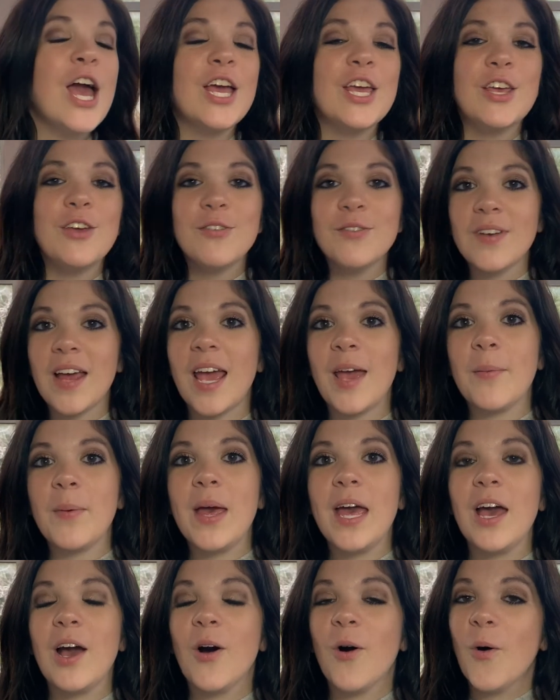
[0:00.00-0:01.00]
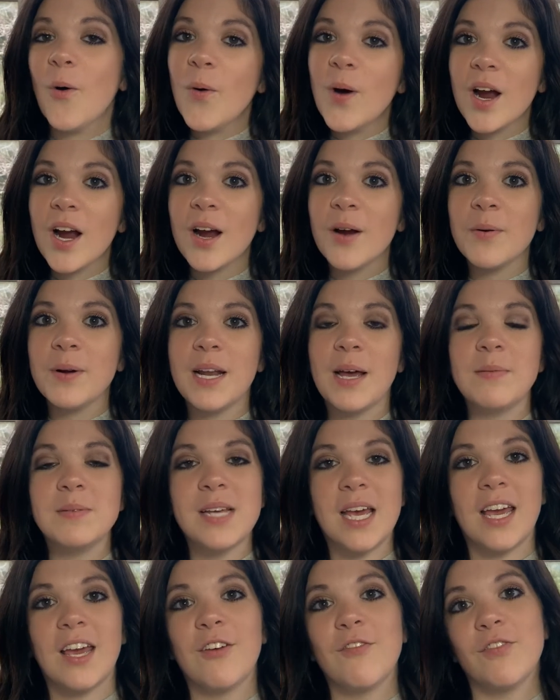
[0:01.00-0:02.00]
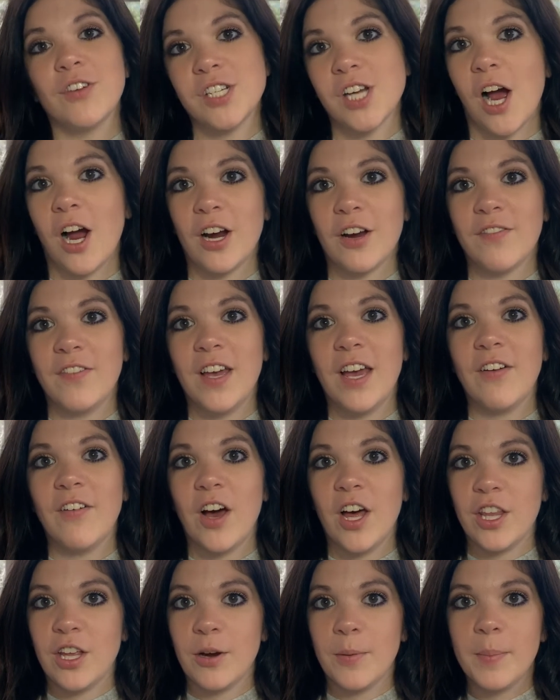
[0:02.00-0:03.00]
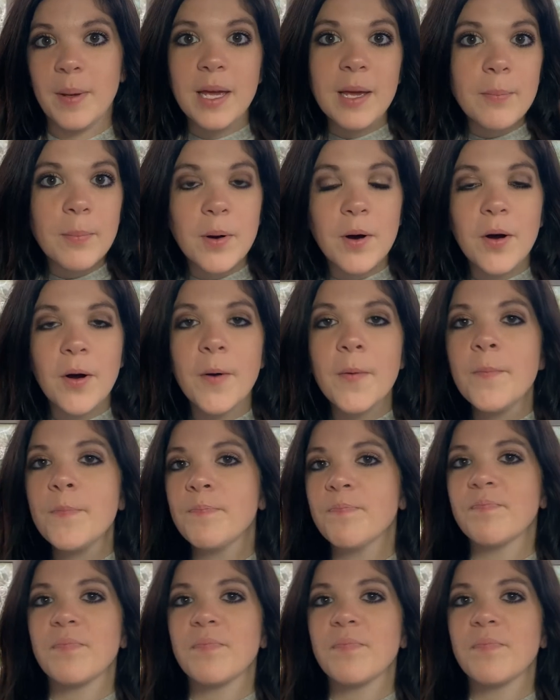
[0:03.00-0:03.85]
you name it, or when I'm taking photography of other people.